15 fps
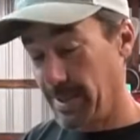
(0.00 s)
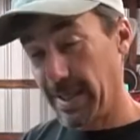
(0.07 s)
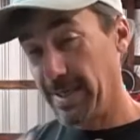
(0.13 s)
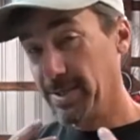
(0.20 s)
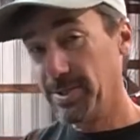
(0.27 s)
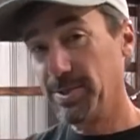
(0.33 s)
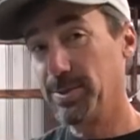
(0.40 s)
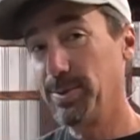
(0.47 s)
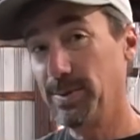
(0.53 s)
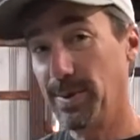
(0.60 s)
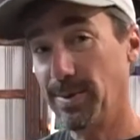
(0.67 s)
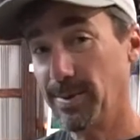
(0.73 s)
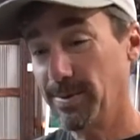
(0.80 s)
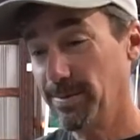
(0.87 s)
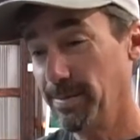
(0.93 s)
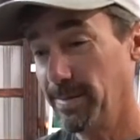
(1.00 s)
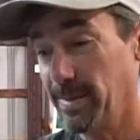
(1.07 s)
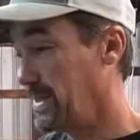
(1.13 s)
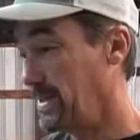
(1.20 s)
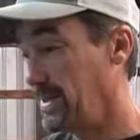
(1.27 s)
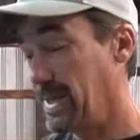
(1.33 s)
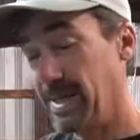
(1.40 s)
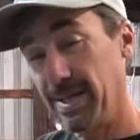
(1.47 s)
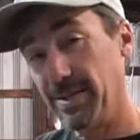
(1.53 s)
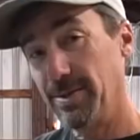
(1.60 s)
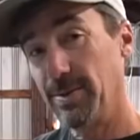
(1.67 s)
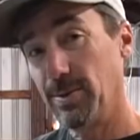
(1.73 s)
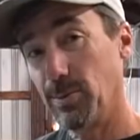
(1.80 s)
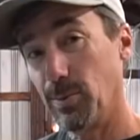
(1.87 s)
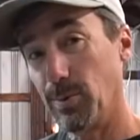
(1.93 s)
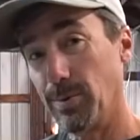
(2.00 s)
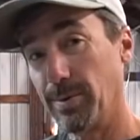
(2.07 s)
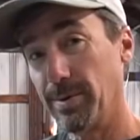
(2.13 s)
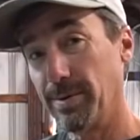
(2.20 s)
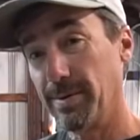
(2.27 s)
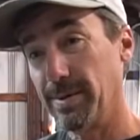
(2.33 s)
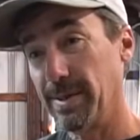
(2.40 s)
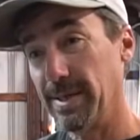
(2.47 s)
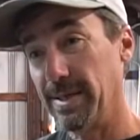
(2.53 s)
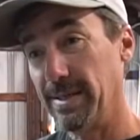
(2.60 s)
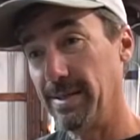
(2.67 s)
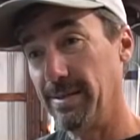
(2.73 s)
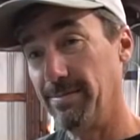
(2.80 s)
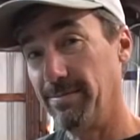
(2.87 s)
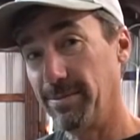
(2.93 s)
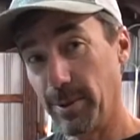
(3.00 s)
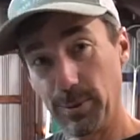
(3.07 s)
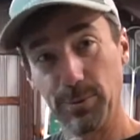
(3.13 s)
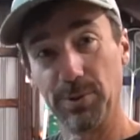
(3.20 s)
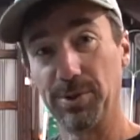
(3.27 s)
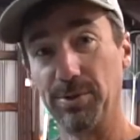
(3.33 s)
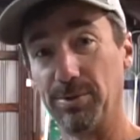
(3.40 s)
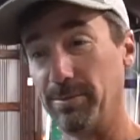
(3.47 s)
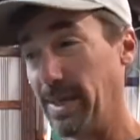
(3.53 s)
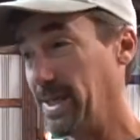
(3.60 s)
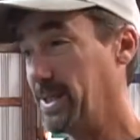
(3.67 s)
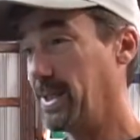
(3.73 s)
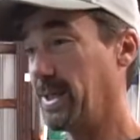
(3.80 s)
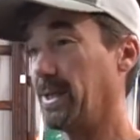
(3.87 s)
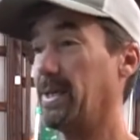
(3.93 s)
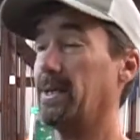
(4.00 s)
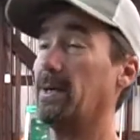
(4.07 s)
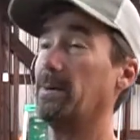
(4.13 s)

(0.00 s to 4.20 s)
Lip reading: you got your suit on, you get into the water, it floats you basically